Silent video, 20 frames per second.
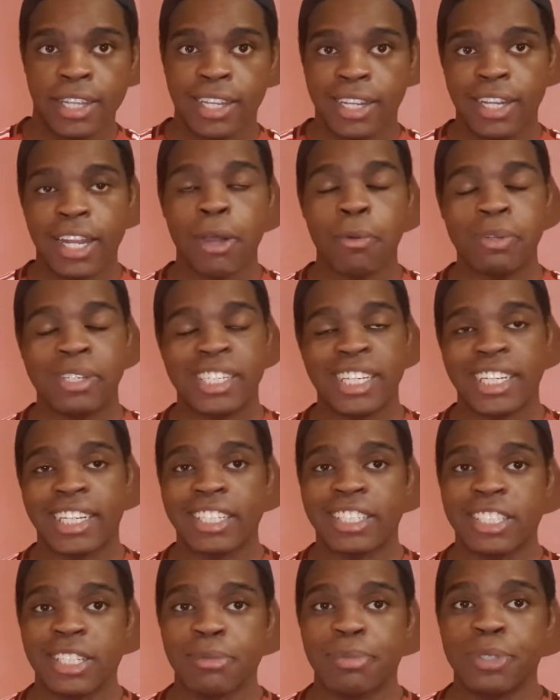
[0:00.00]
Now we take a
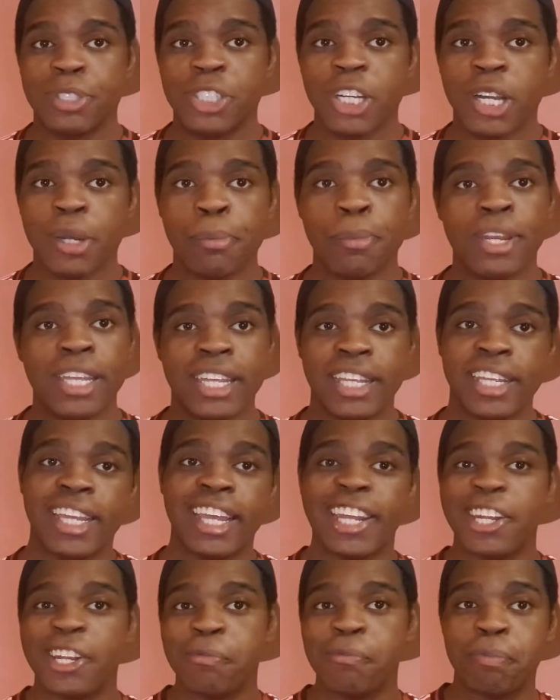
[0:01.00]
trip to Germany
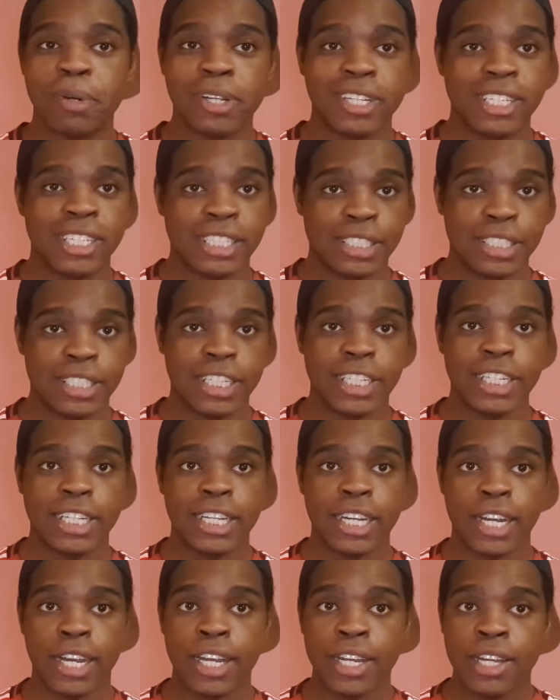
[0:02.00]
in the
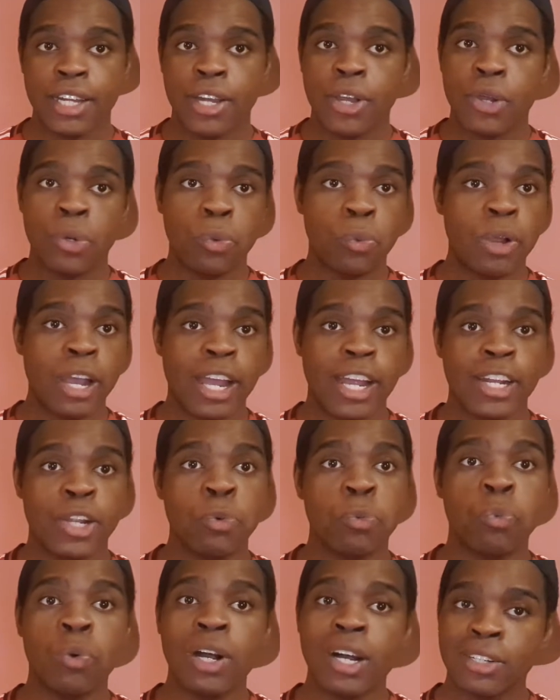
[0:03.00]
Bundesliga, where the
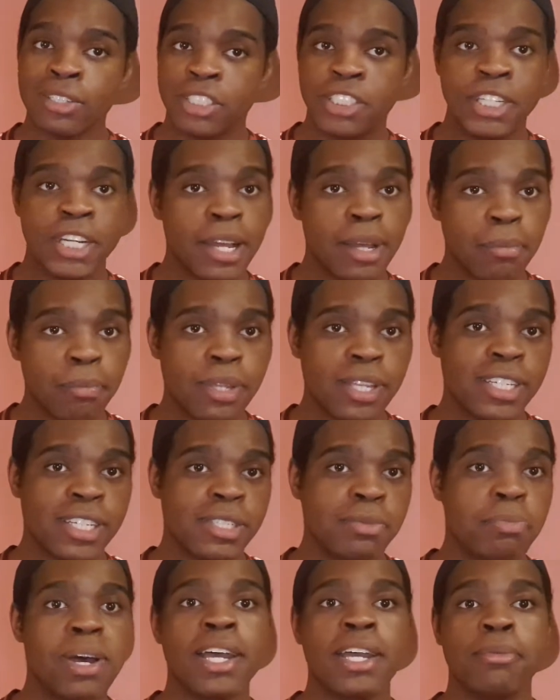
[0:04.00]
world champions
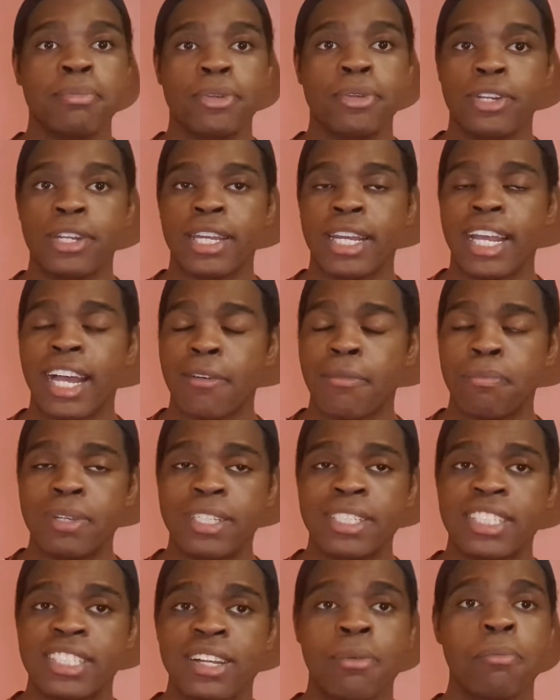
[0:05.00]
Bayern Munich have been
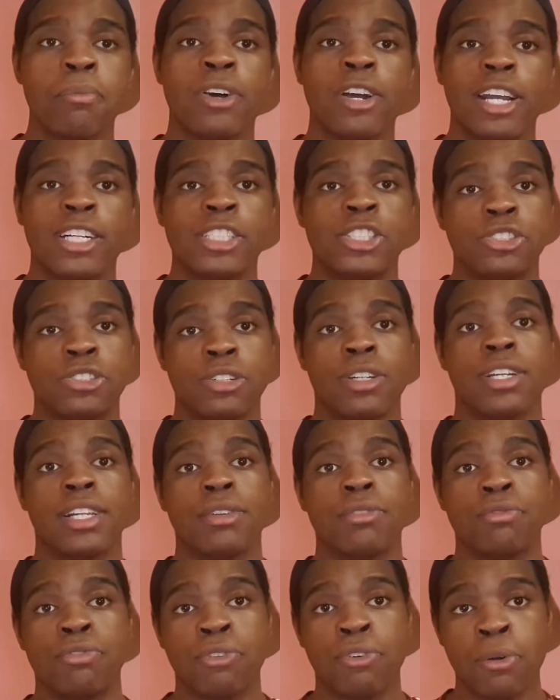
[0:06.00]
somewhat in
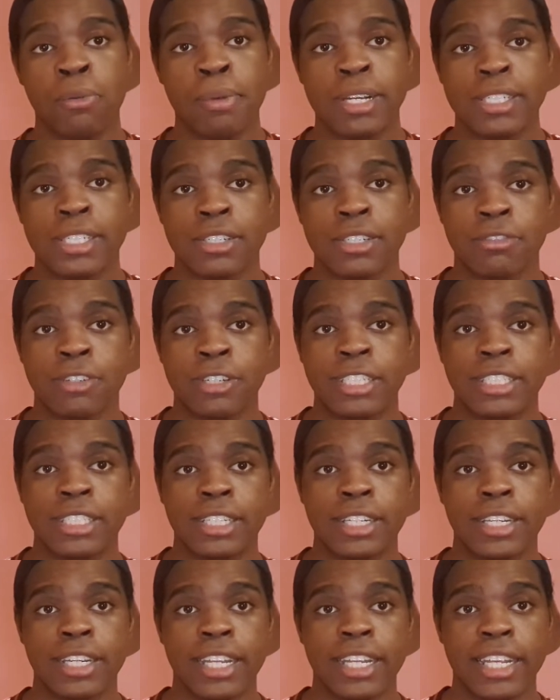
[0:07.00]
struggling form as of
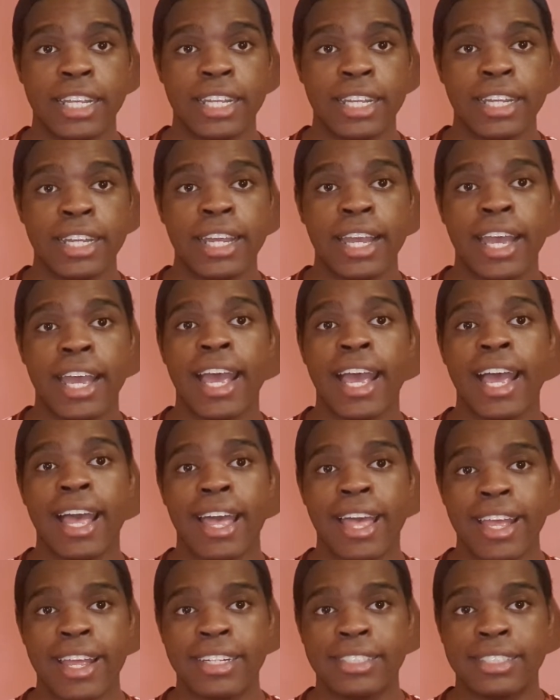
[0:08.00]
recently,
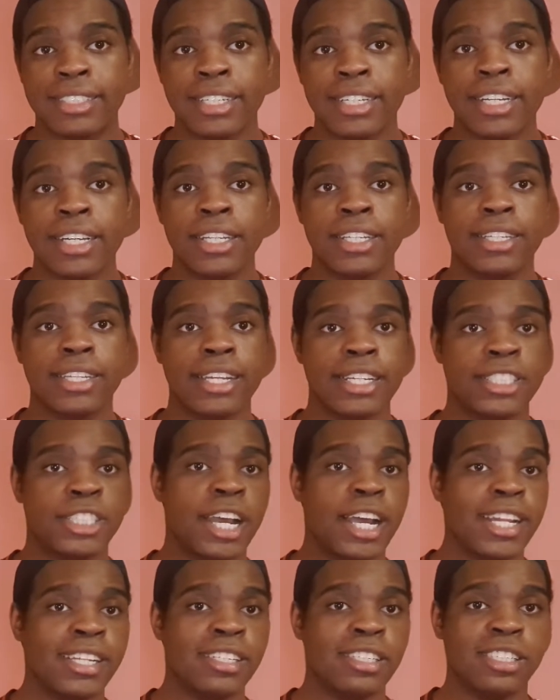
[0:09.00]
and their
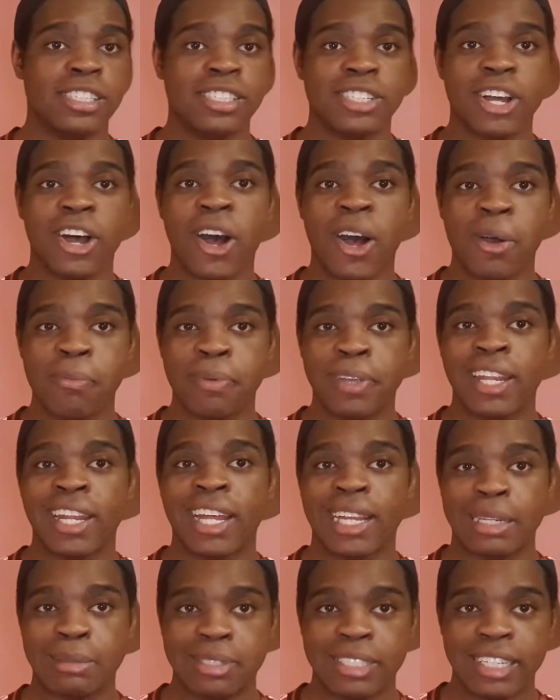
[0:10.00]
challengers RB
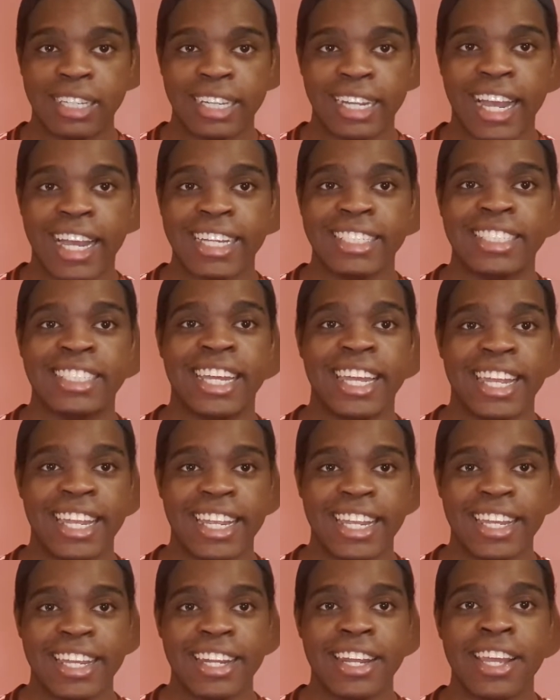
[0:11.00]
Leipzig has
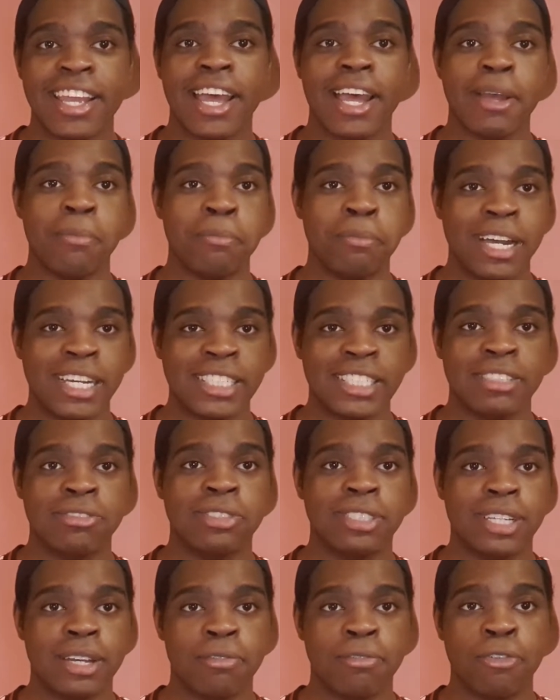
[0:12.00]
taken a massive
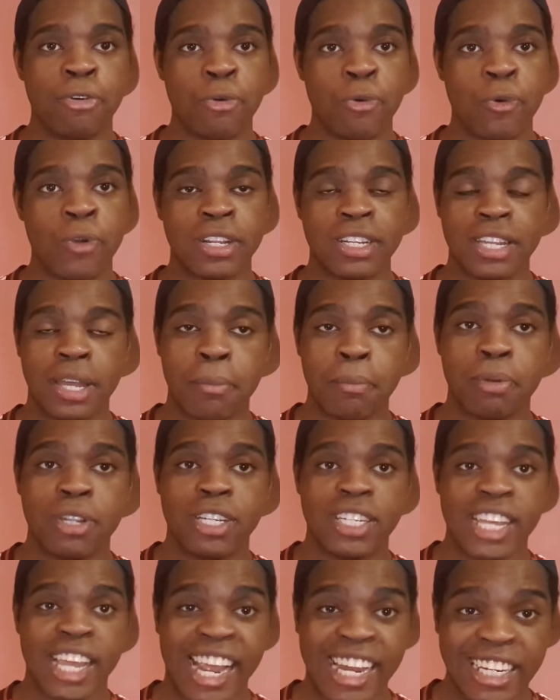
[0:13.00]
step forward in
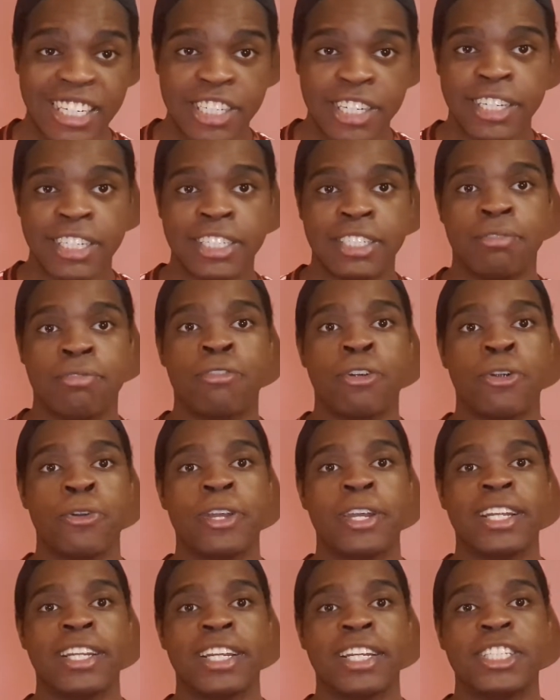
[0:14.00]
potentially
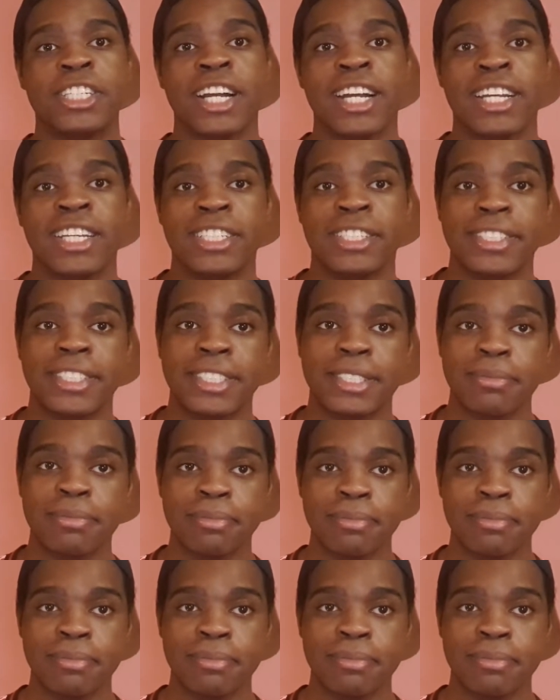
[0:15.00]
dethroning the Giants.